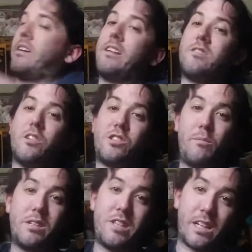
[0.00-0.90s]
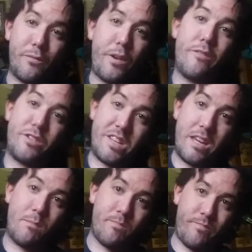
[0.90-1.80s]
It's also my second favorite
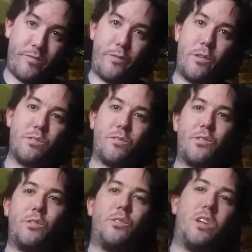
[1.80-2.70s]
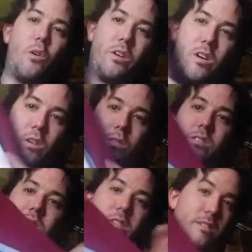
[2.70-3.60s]
team. For those of you who don't know,
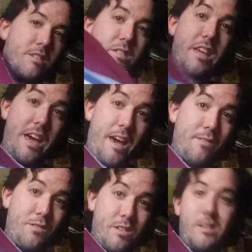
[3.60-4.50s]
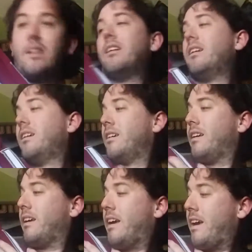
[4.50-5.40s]
it's the Avs.
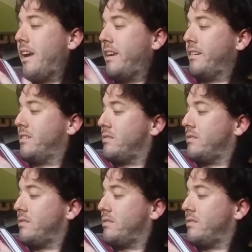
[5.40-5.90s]
And